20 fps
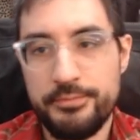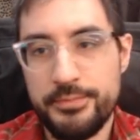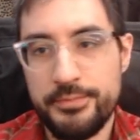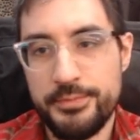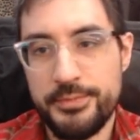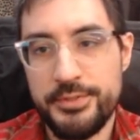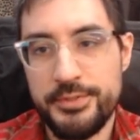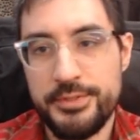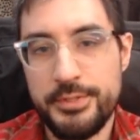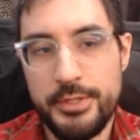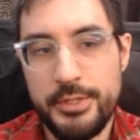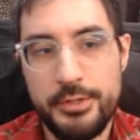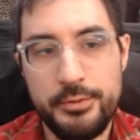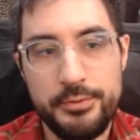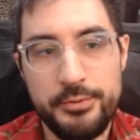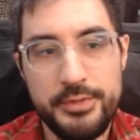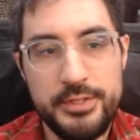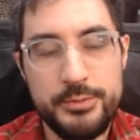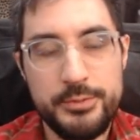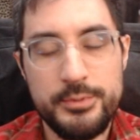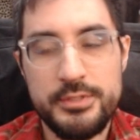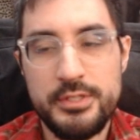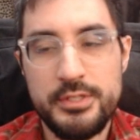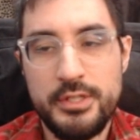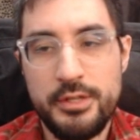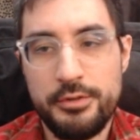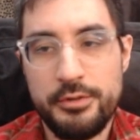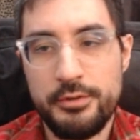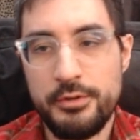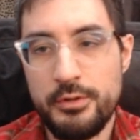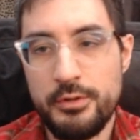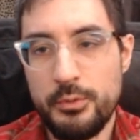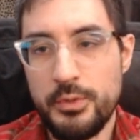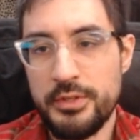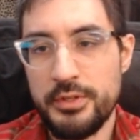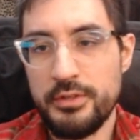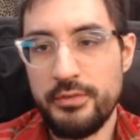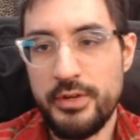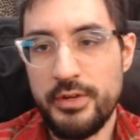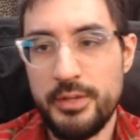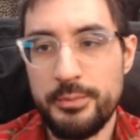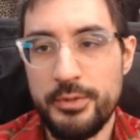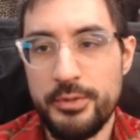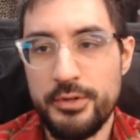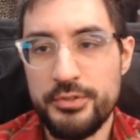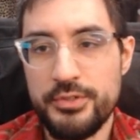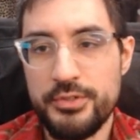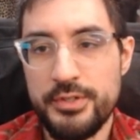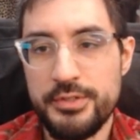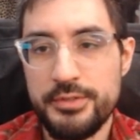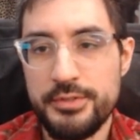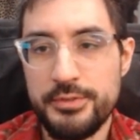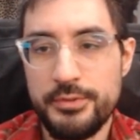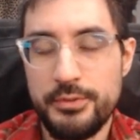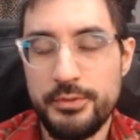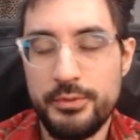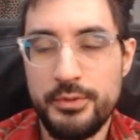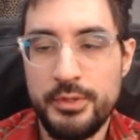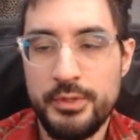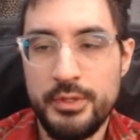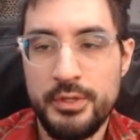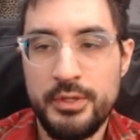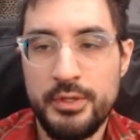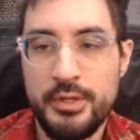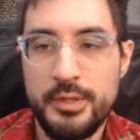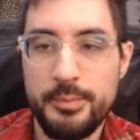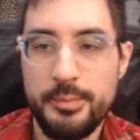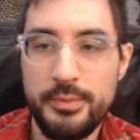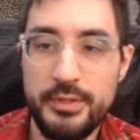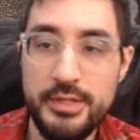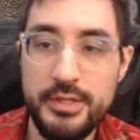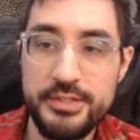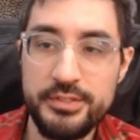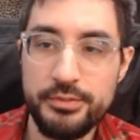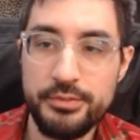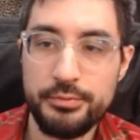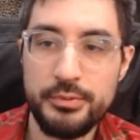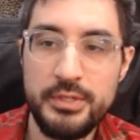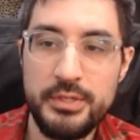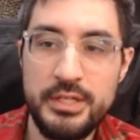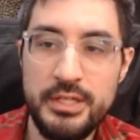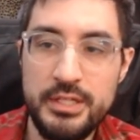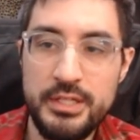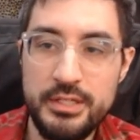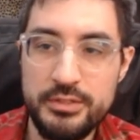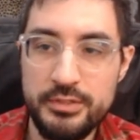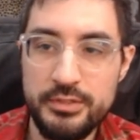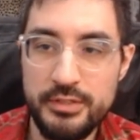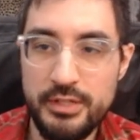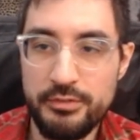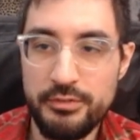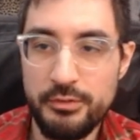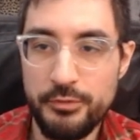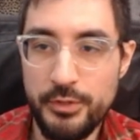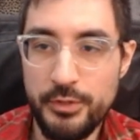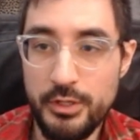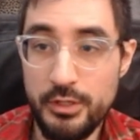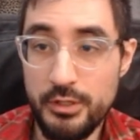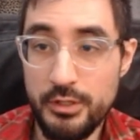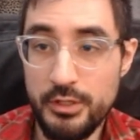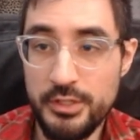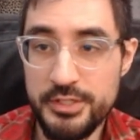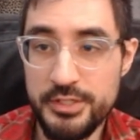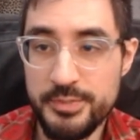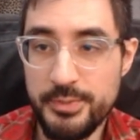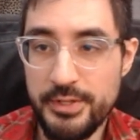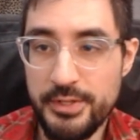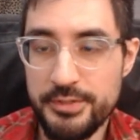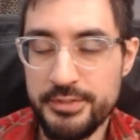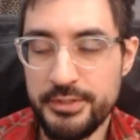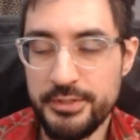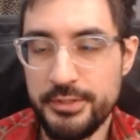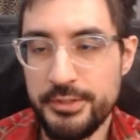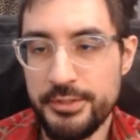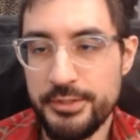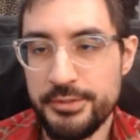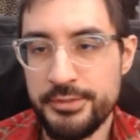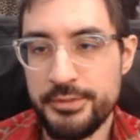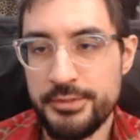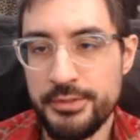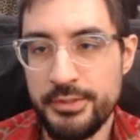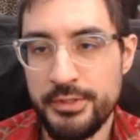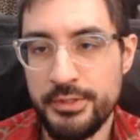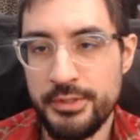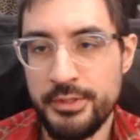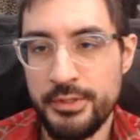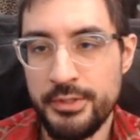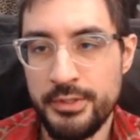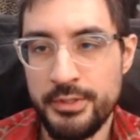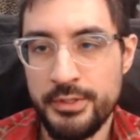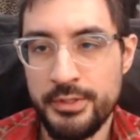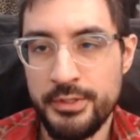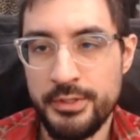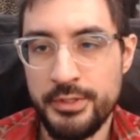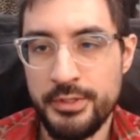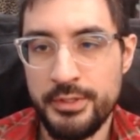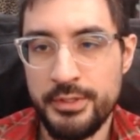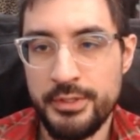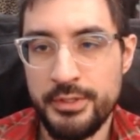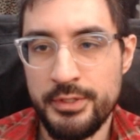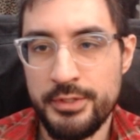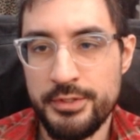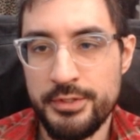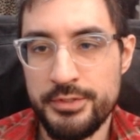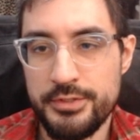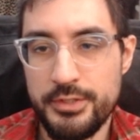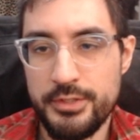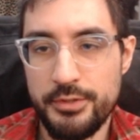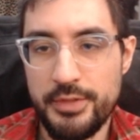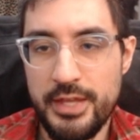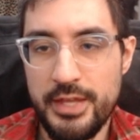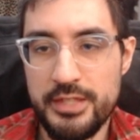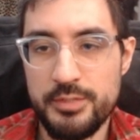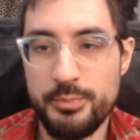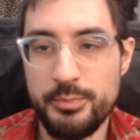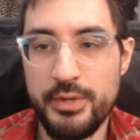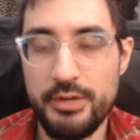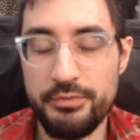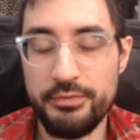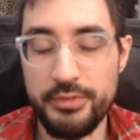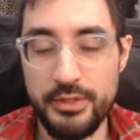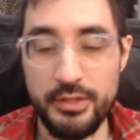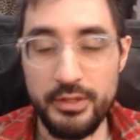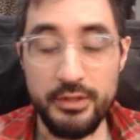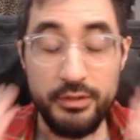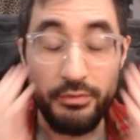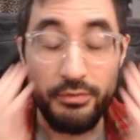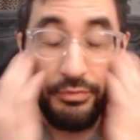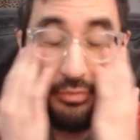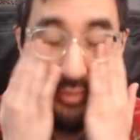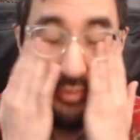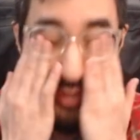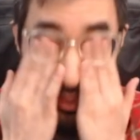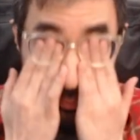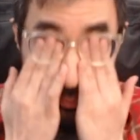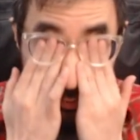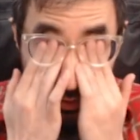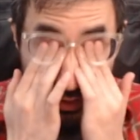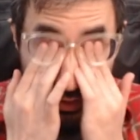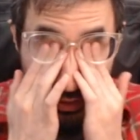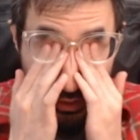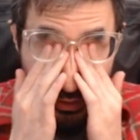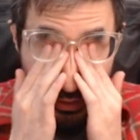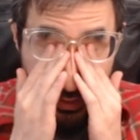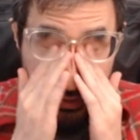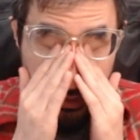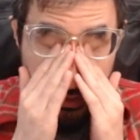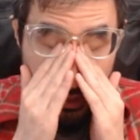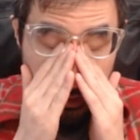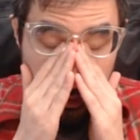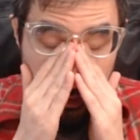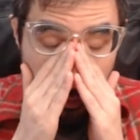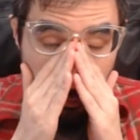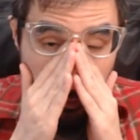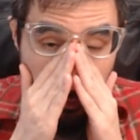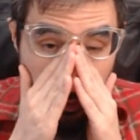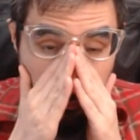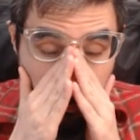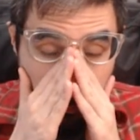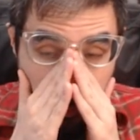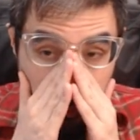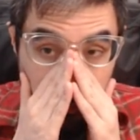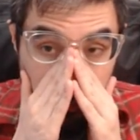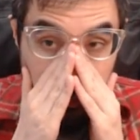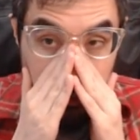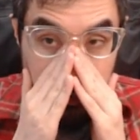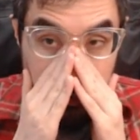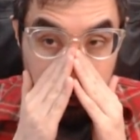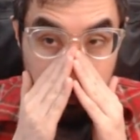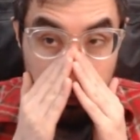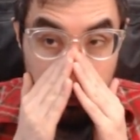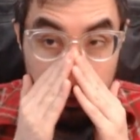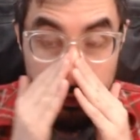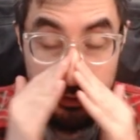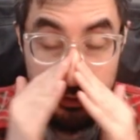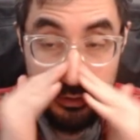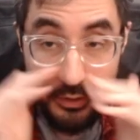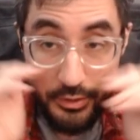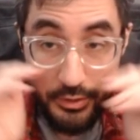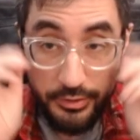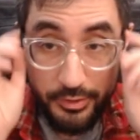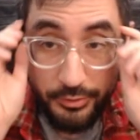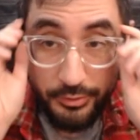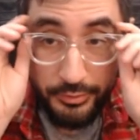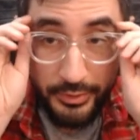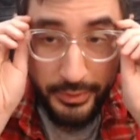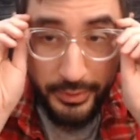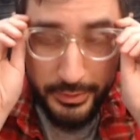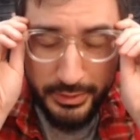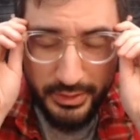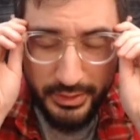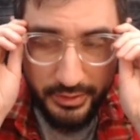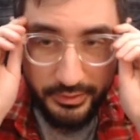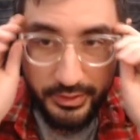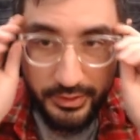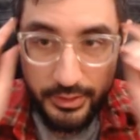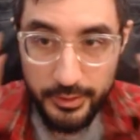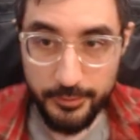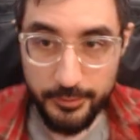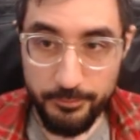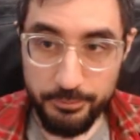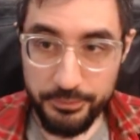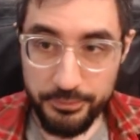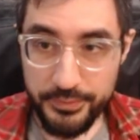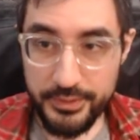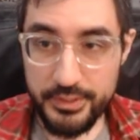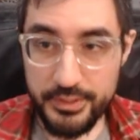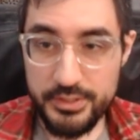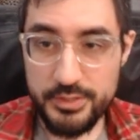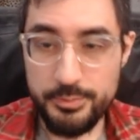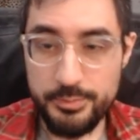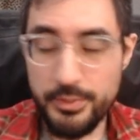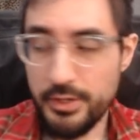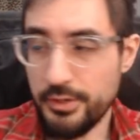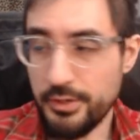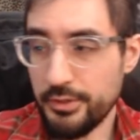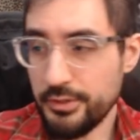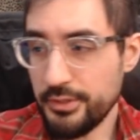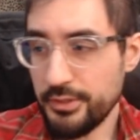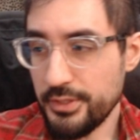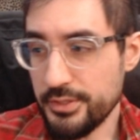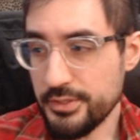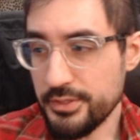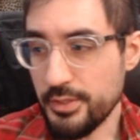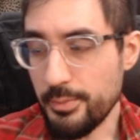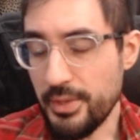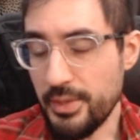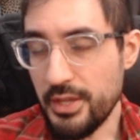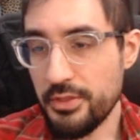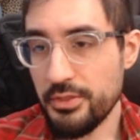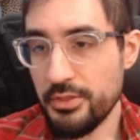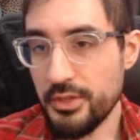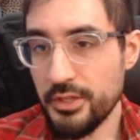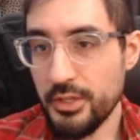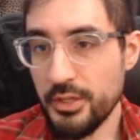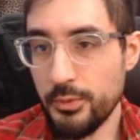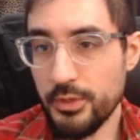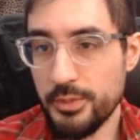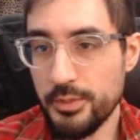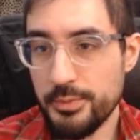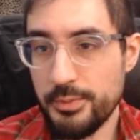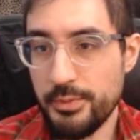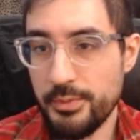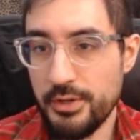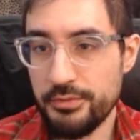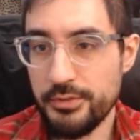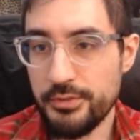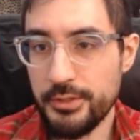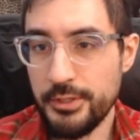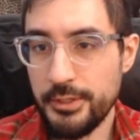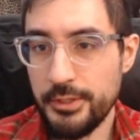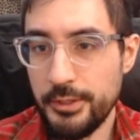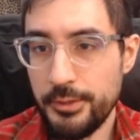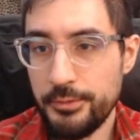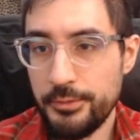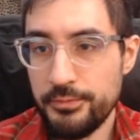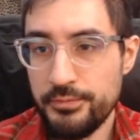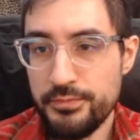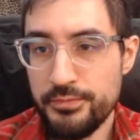So this was another one divine purchase. +3 to level of all spell skills. So that's buffing Flame Wall. It's also buffing Spark, although realistically, Spark is the main thing you want to be buffing here.